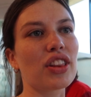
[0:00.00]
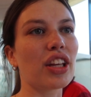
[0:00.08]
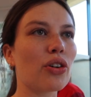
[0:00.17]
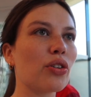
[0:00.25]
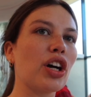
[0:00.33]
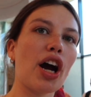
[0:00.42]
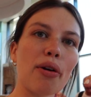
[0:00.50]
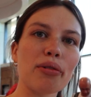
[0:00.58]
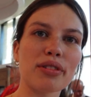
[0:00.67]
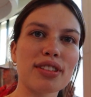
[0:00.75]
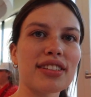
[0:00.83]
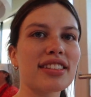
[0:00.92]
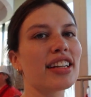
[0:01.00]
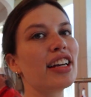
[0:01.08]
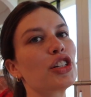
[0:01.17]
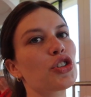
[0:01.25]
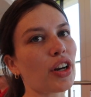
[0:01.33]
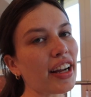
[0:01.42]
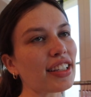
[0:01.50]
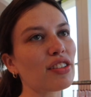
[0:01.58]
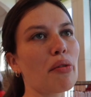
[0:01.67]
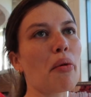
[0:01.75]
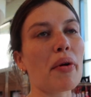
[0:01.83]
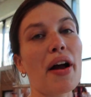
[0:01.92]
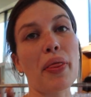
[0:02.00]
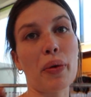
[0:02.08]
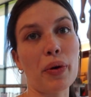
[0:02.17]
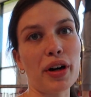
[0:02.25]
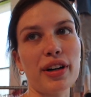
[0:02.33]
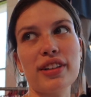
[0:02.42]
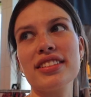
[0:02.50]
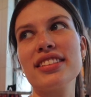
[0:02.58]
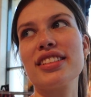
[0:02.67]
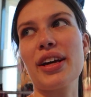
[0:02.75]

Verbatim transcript: little Cokes, drinks from around the world.